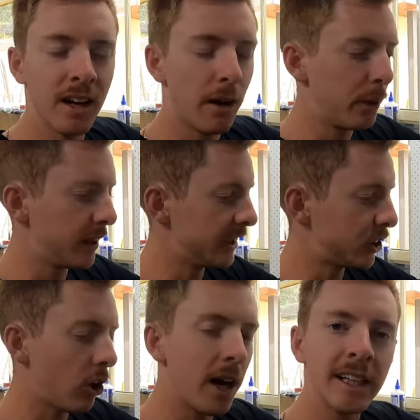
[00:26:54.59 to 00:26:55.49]
Uh, we're going to
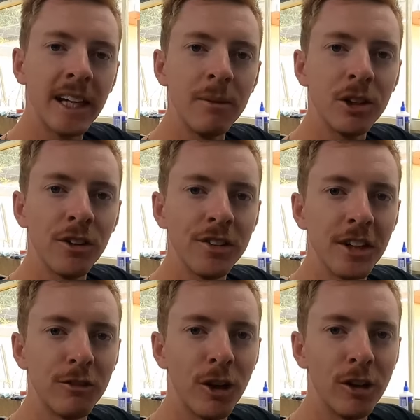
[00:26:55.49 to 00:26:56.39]
try and keep the
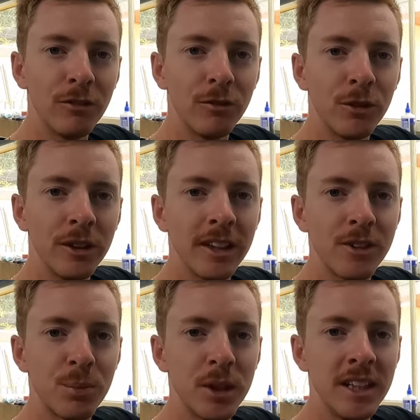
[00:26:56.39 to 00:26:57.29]
content rolling for you.
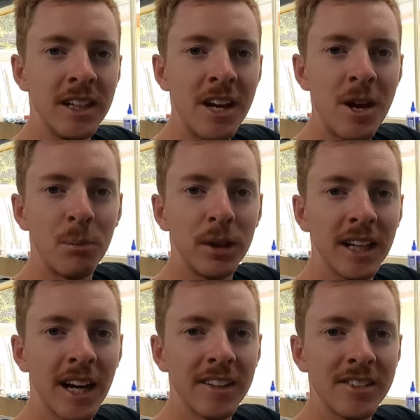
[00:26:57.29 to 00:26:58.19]
It's pretty
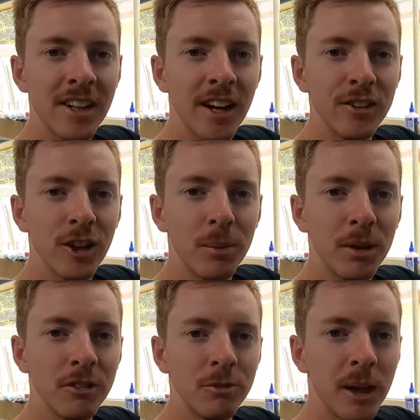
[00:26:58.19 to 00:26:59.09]
pretty hard to stay on top
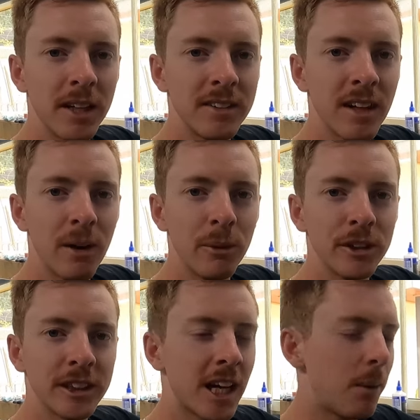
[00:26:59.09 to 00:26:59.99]
of, but uh, we've
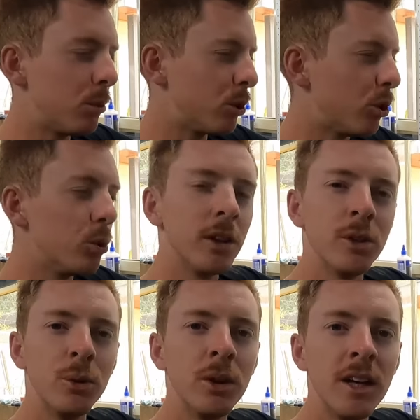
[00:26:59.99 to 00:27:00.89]
got a couple cool
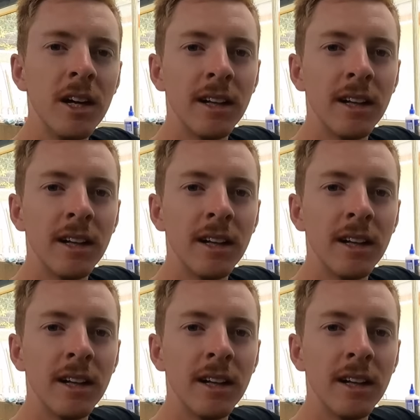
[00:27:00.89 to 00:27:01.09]
little,